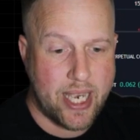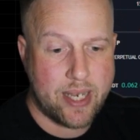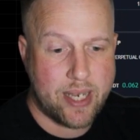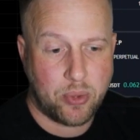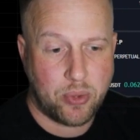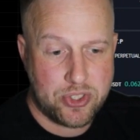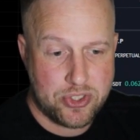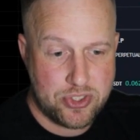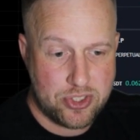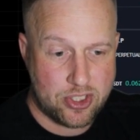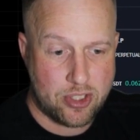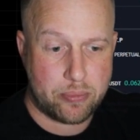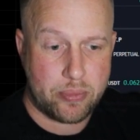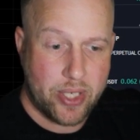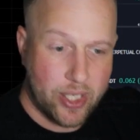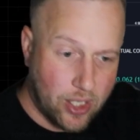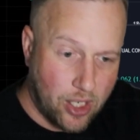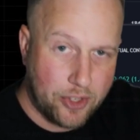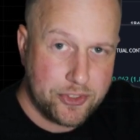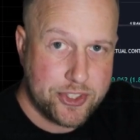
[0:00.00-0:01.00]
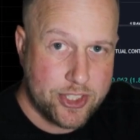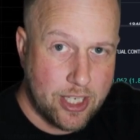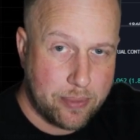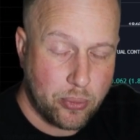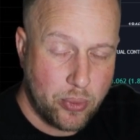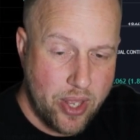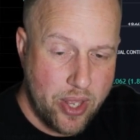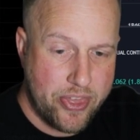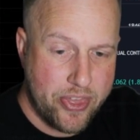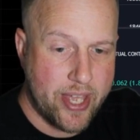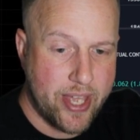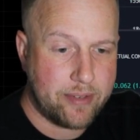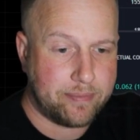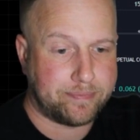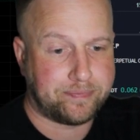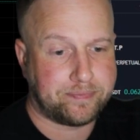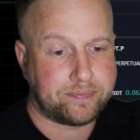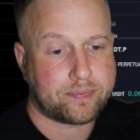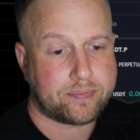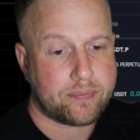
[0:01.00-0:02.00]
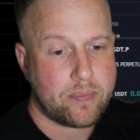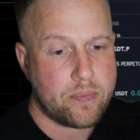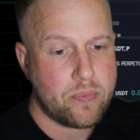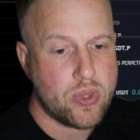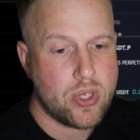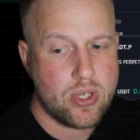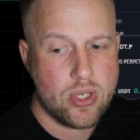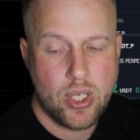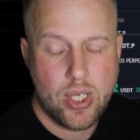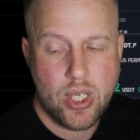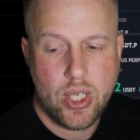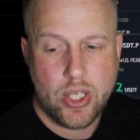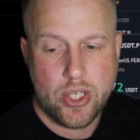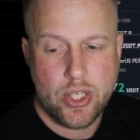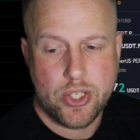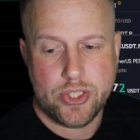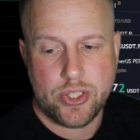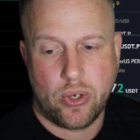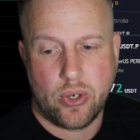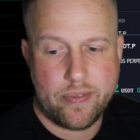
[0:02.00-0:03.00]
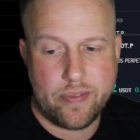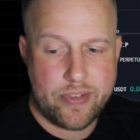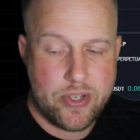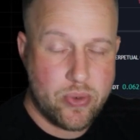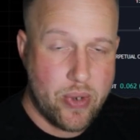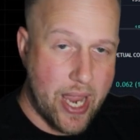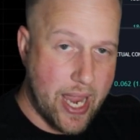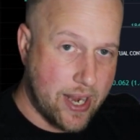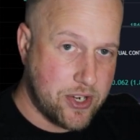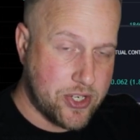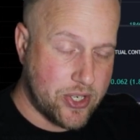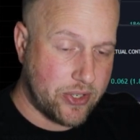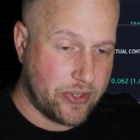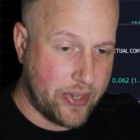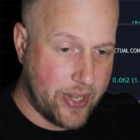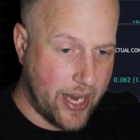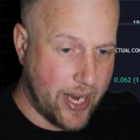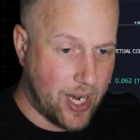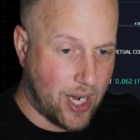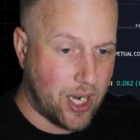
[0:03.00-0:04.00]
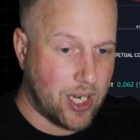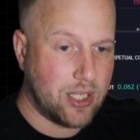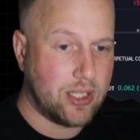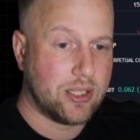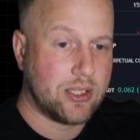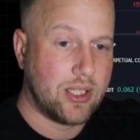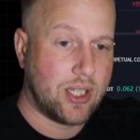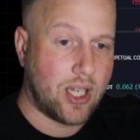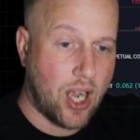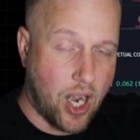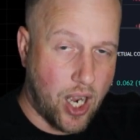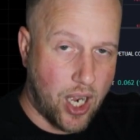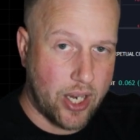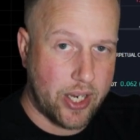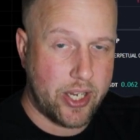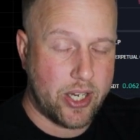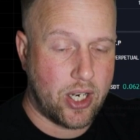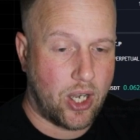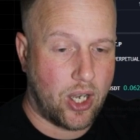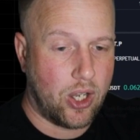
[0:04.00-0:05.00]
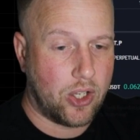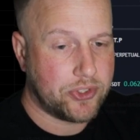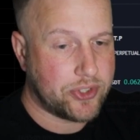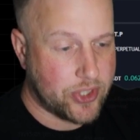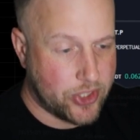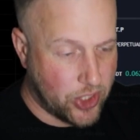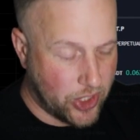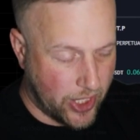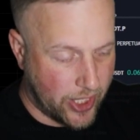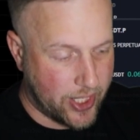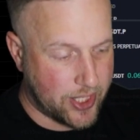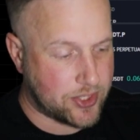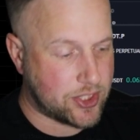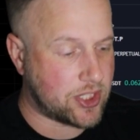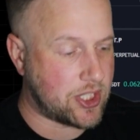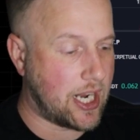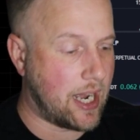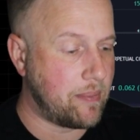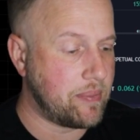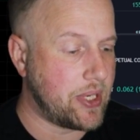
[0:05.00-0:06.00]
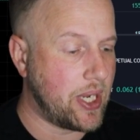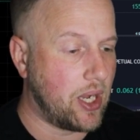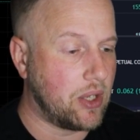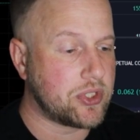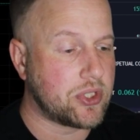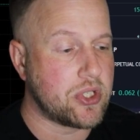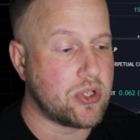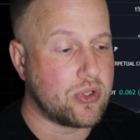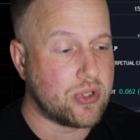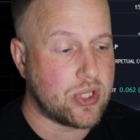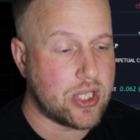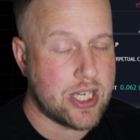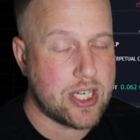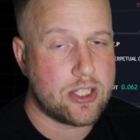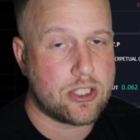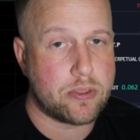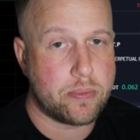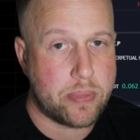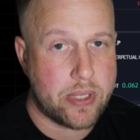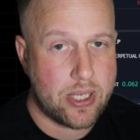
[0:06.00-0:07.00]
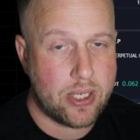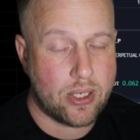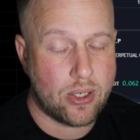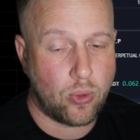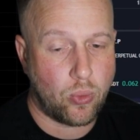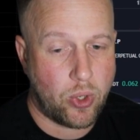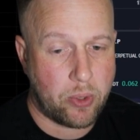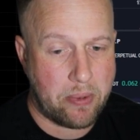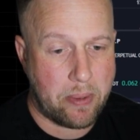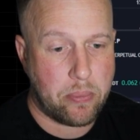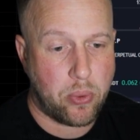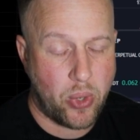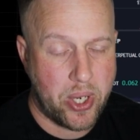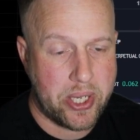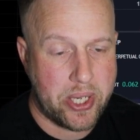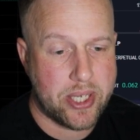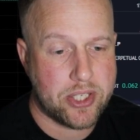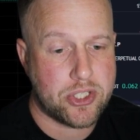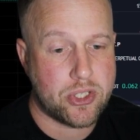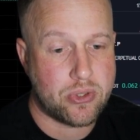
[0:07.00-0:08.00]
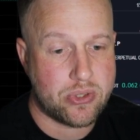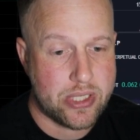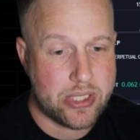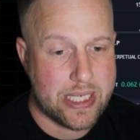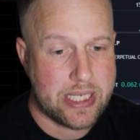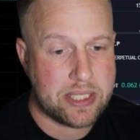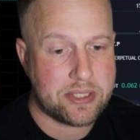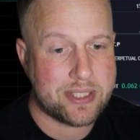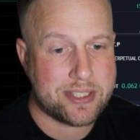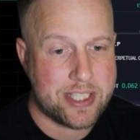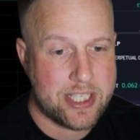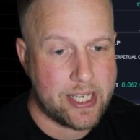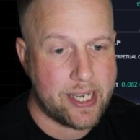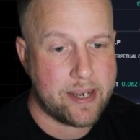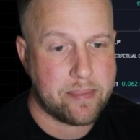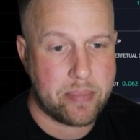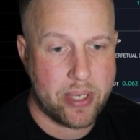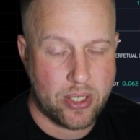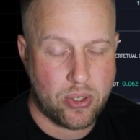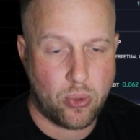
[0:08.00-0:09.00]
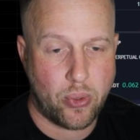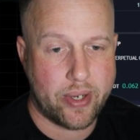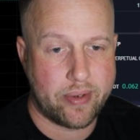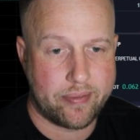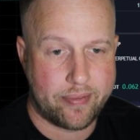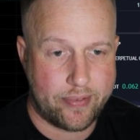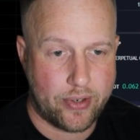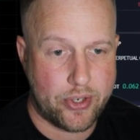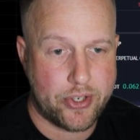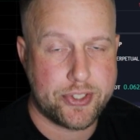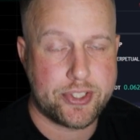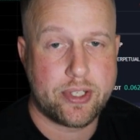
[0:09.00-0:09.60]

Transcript: which is going to bring alts up with it. So if you entered there on an alt, you're going to get stomped out. So you need to be aware. My point is, you need to TA Bitcoin first,